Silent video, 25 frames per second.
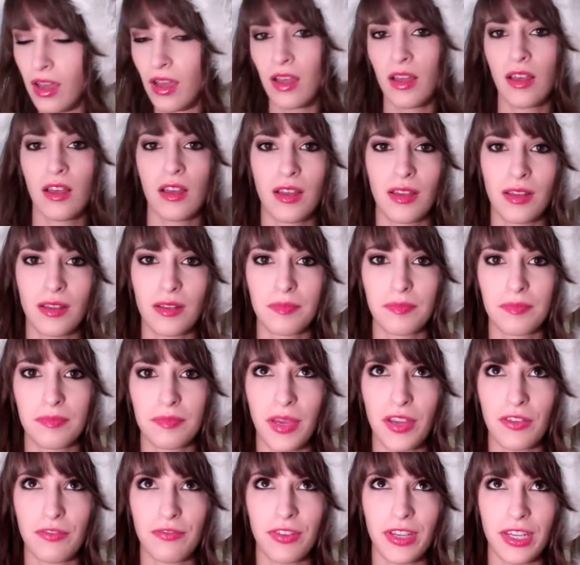
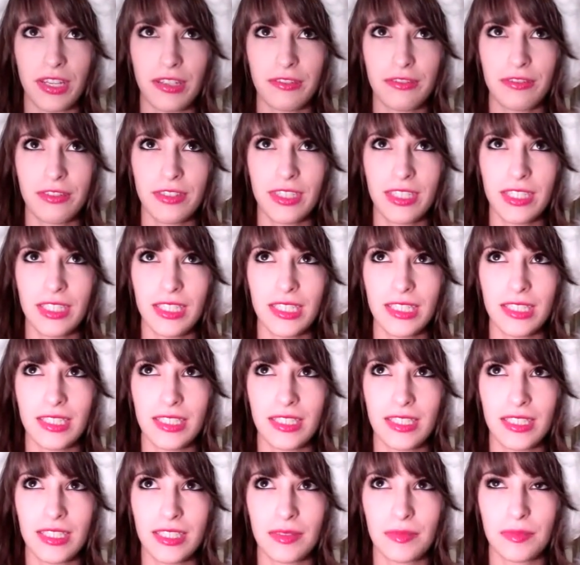My
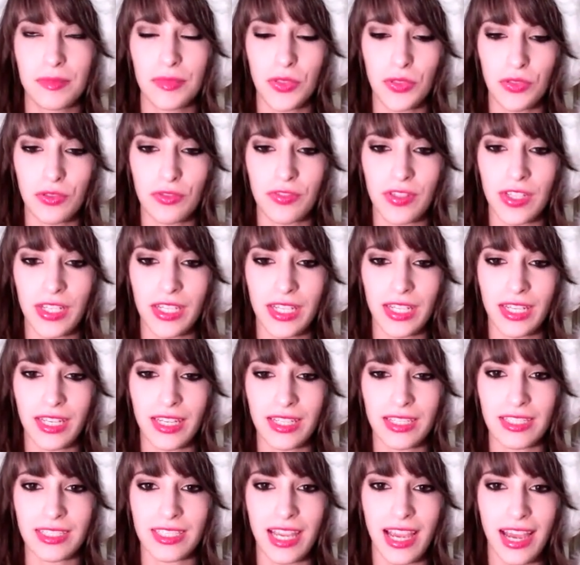favorite movie
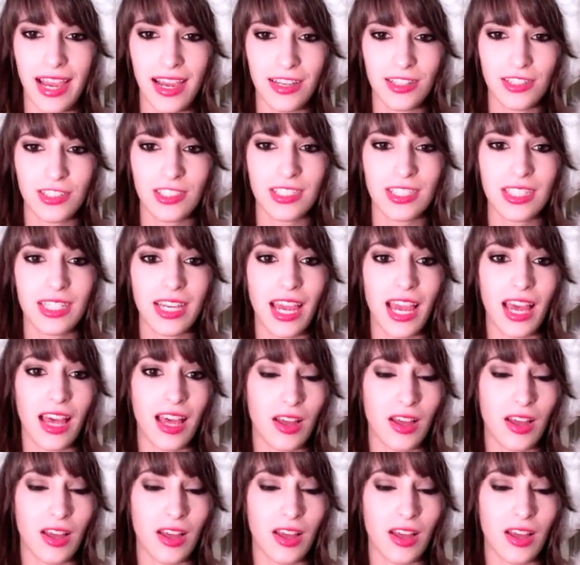is actually